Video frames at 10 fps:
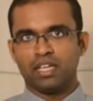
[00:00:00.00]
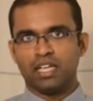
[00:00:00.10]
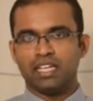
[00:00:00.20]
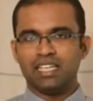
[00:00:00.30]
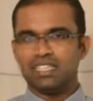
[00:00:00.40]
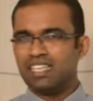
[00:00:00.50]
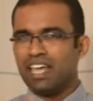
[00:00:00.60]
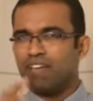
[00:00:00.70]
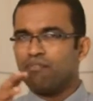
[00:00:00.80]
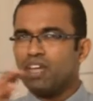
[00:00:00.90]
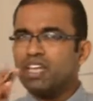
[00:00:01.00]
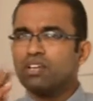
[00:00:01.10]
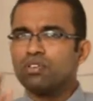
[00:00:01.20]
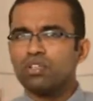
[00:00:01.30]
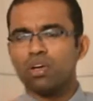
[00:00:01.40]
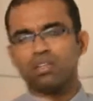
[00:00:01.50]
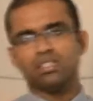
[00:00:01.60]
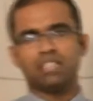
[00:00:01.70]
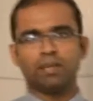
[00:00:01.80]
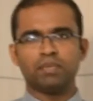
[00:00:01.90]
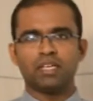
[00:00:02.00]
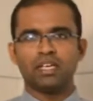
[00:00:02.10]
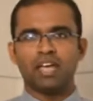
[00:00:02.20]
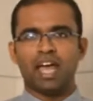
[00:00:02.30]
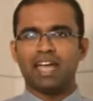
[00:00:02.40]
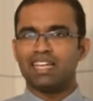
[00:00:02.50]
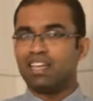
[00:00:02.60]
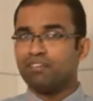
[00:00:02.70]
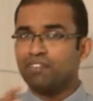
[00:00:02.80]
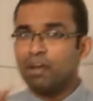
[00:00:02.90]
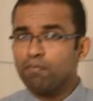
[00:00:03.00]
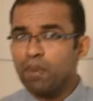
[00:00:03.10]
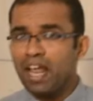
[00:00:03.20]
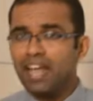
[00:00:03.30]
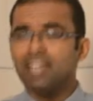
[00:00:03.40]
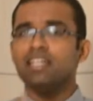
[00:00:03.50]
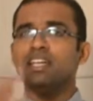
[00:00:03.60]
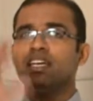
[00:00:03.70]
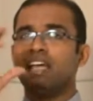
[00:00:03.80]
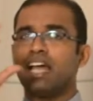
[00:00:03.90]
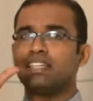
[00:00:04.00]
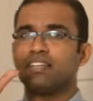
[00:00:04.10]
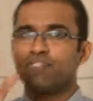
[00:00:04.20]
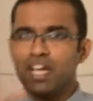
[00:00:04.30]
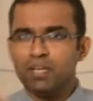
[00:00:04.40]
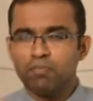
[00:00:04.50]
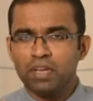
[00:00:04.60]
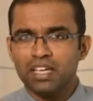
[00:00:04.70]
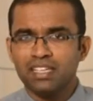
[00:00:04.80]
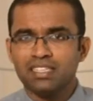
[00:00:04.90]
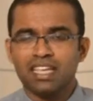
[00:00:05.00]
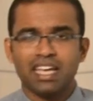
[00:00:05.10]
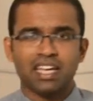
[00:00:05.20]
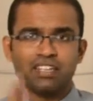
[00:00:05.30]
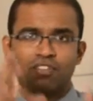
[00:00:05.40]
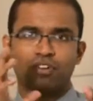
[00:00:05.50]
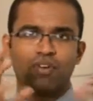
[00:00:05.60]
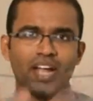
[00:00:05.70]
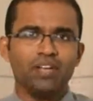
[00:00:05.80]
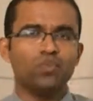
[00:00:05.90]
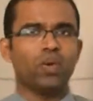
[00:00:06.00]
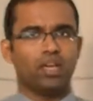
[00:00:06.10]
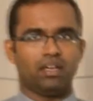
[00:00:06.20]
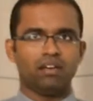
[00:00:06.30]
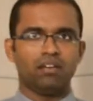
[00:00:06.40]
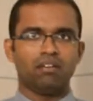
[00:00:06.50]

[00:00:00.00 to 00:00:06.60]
It is a very good concept, and if applied at the right place, in the right way,